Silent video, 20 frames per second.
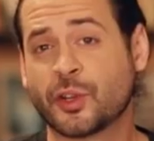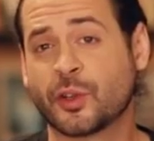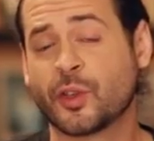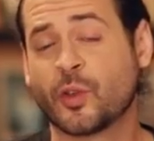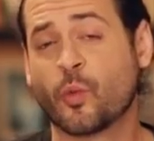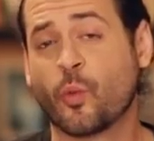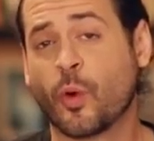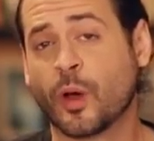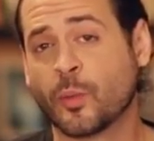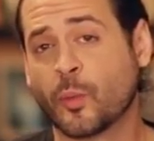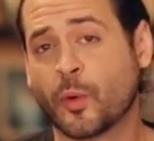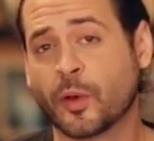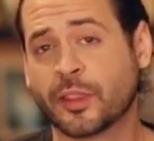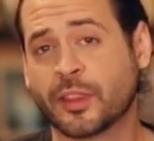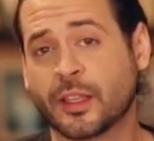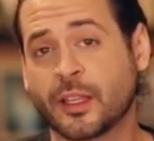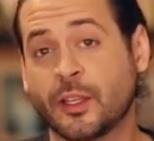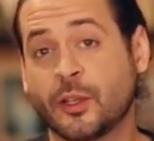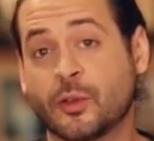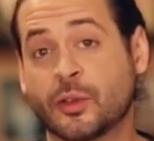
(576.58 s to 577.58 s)
to show you one more
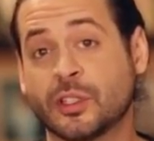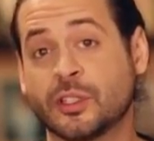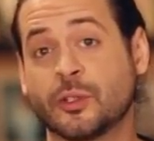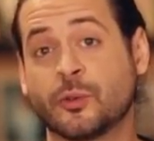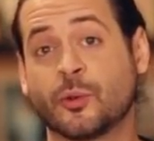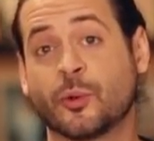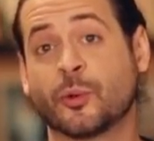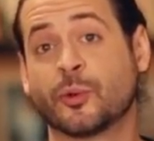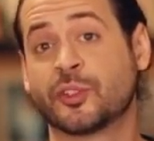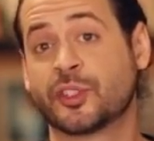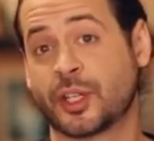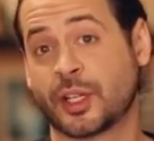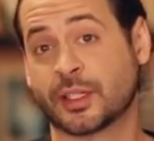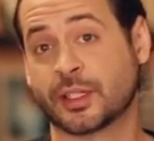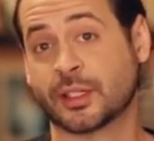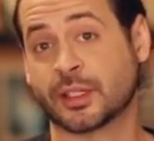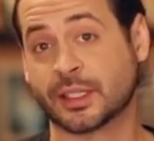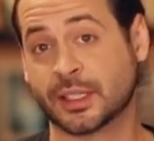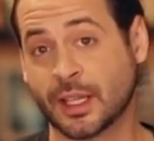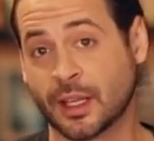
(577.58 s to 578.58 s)
thing you can do to
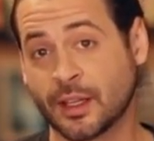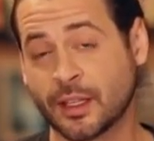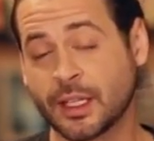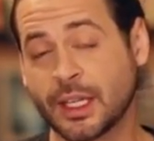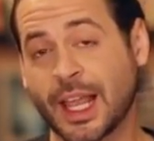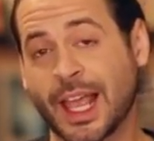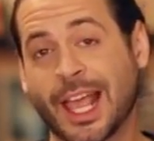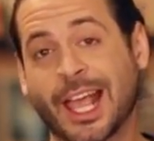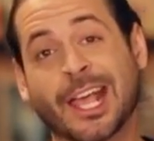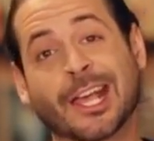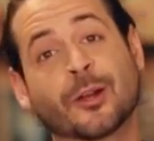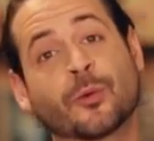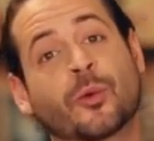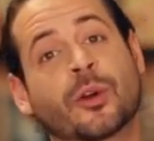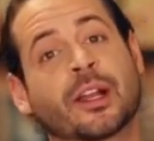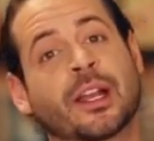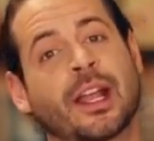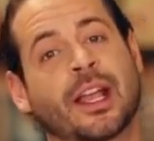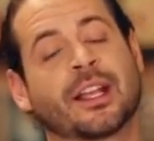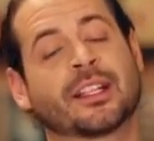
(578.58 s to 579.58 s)
adjust the sun, and
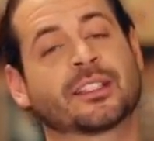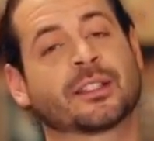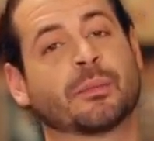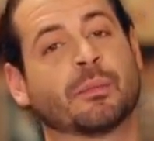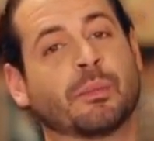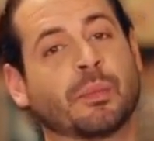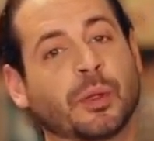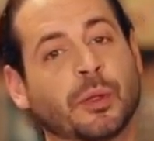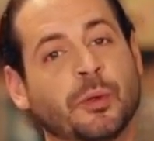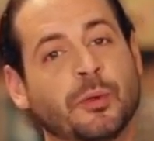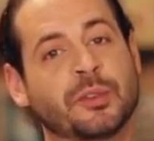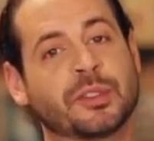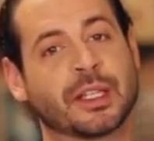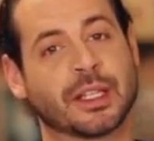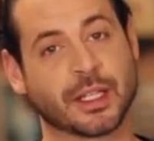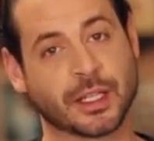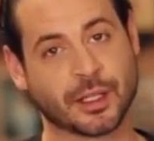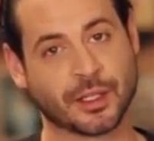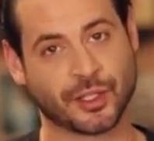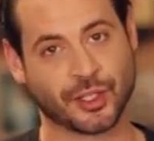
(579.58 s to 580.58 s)
we're going to add some blues
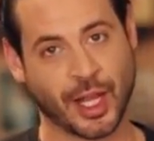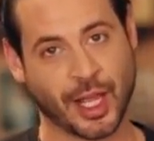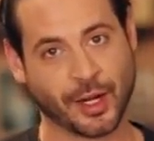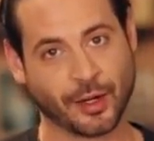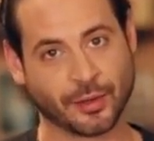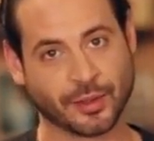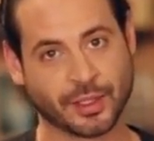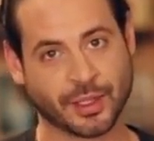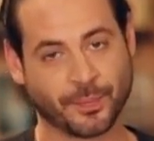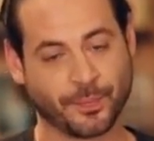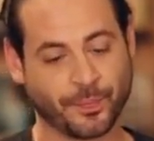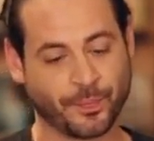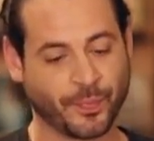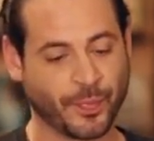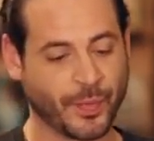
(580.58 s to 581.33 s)
into the shadows.